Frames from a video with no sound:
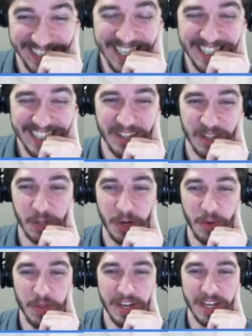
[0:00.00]
So there's
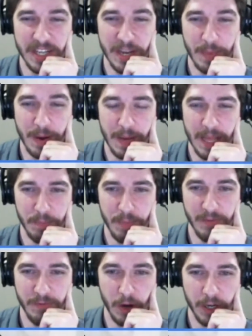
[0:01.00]
only one thing to say about that.
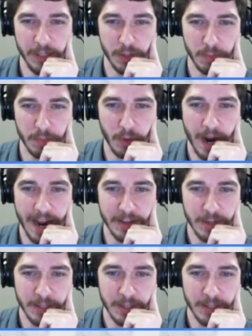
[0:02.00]
Big fucking surprise,